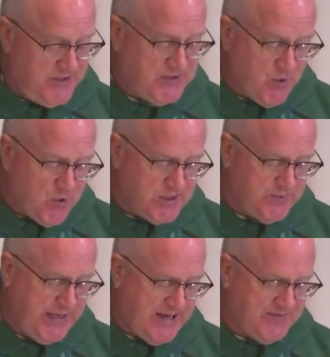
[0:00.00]
the scores
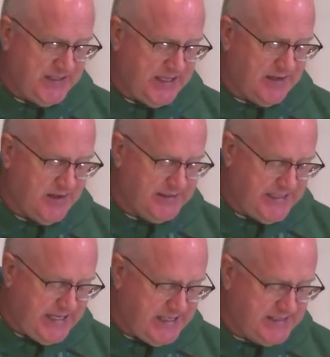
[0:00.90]
we have to get on our
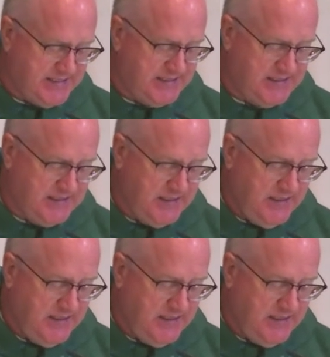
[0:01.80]
tests,